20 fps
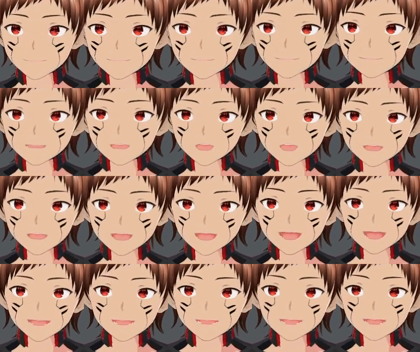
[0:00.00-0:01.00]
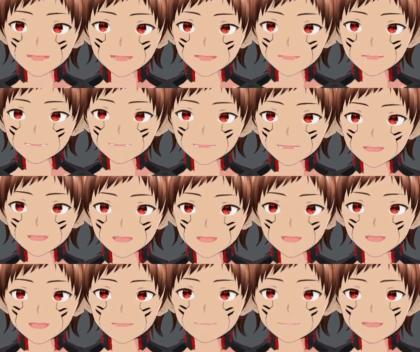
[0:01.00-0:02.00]
So by increasing
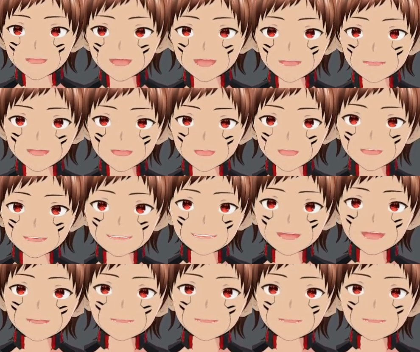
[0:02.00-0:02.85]
Modern Val,